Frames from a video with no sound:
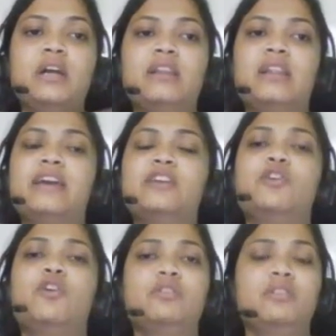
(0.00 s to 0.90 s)
unlike
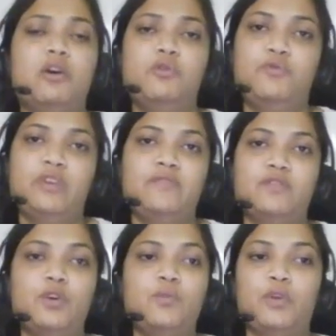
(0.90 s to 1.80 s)
your sound
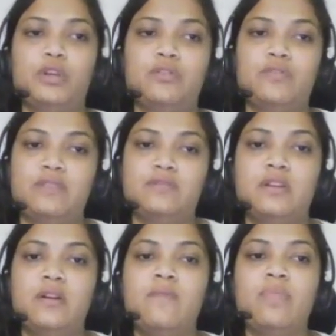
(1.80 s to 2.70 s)
waves or water waves.
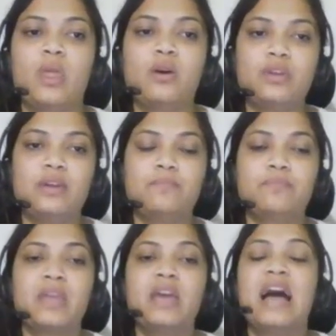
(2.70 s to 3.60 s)
Okay.
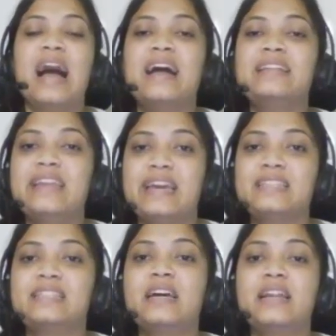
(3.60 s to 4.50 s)
And
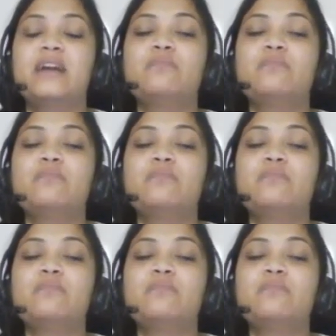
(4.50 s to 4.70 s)
yes, there are